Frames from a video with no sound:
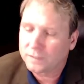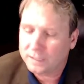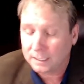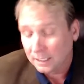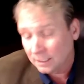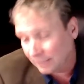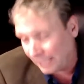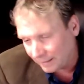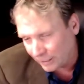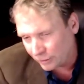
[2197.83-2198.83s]
the
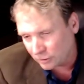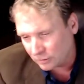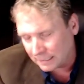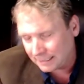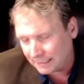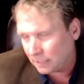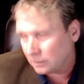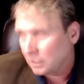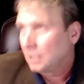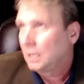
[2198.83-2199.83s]
late letters are sent out,